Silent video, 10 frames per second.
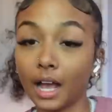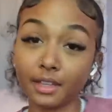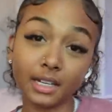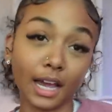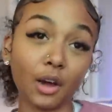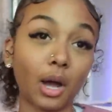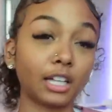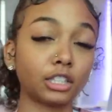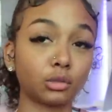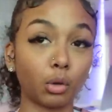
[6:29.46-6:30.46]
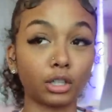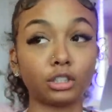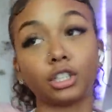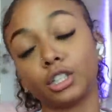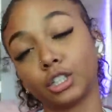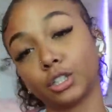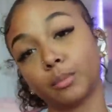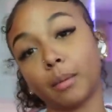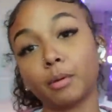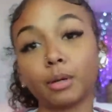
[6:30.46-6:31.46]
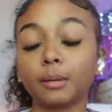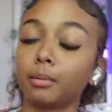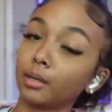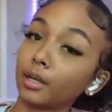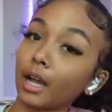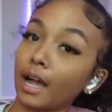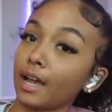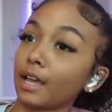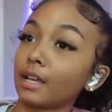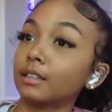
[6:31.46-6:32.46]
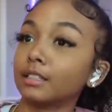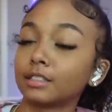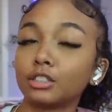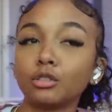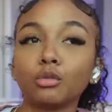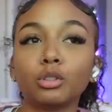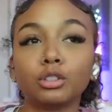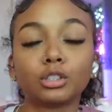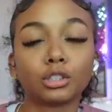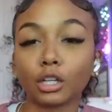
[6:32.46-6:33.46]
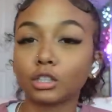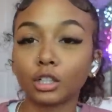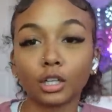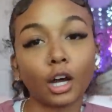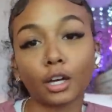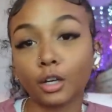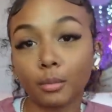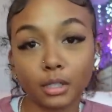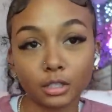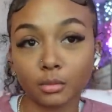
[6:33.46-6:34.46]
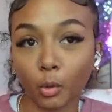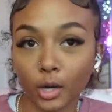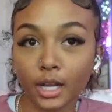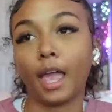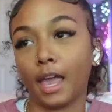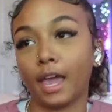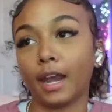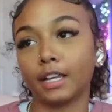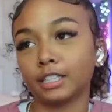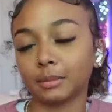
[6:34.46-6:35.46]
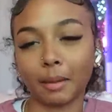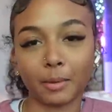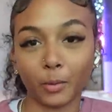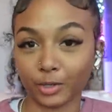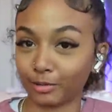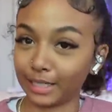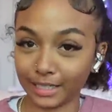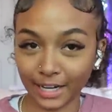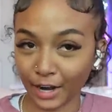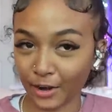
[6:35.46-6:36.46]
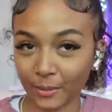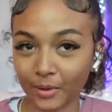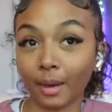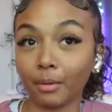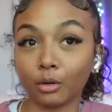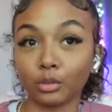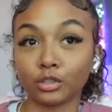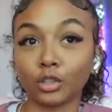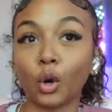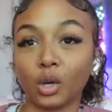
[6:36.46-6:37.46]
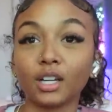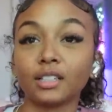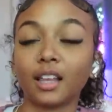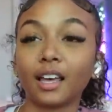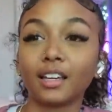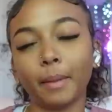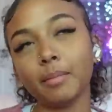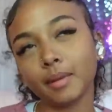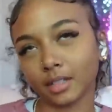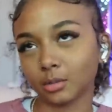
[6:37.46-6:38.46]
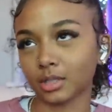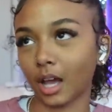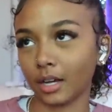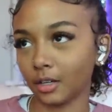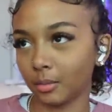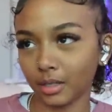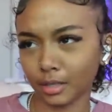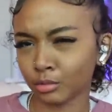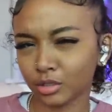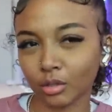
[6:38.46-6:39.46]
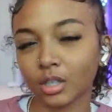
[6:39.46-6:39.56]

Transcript: I think now I just want to chill, maybe read a book. I listened to such a good audiobook this morning and it just made me want to read now. That book was so good, like maybe because it was an audiobook it was so